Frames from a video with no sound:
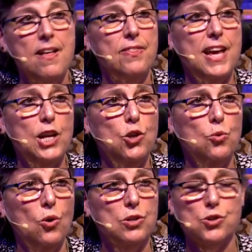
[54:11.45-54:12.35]
Thank you
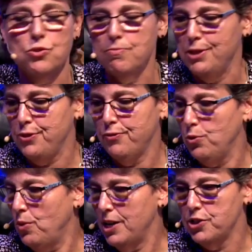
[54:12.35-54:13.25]
all so much for
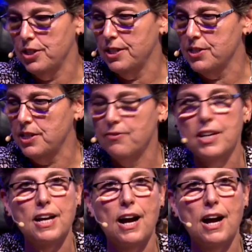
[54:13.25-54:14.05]
watching this evening.